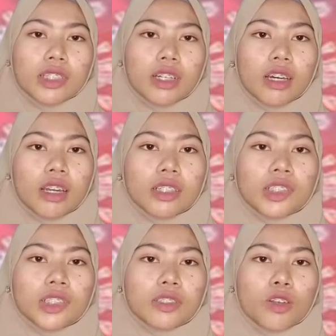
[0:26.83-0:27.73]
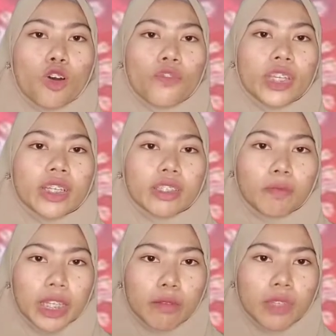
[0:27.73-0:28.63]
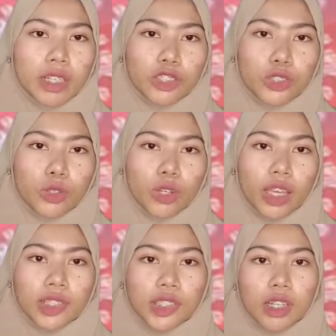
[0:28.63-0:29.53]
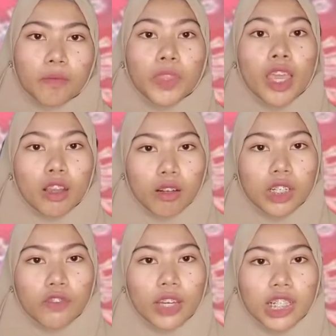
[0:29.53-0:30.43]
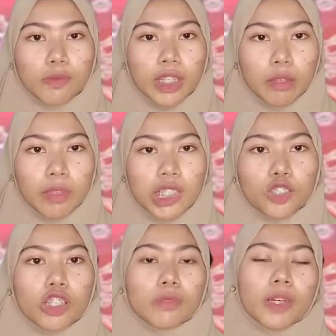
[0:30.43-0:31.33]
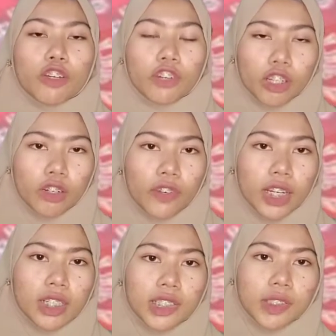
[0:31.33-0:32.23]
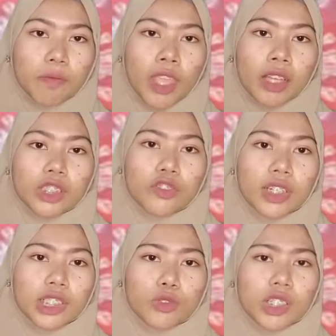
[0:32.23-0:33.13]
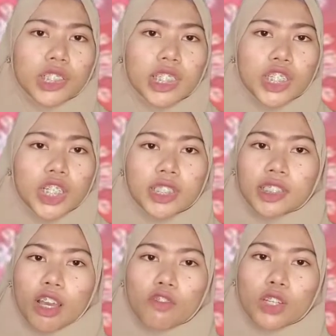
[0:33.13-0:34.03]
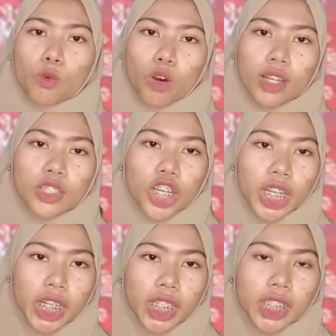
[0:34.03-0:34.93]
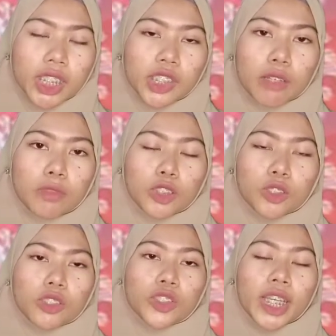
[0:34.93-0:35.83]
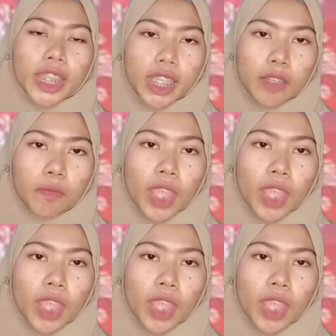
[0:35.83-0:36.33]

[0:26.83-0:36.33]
the COVID-19 pandemic, also known as the coronavirus pandemic, is caused by a coronavirus. The virus was initially discovered in Wuhan, China in December 2019.